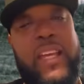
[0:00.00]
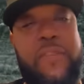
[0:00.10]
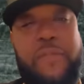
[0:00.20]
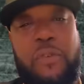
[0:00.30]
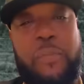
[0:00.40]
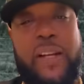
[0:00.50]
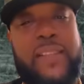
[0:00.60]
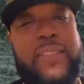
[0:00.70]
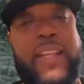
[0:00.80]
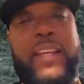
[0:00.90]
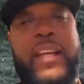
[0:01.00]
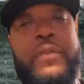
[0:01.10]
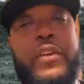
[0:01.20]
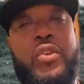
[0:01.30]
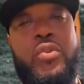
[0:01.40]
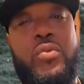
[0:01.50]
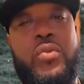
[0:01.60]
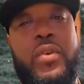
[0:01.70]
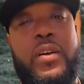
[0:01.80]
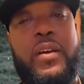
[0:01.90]
evil because they never
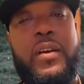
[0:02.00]
knew.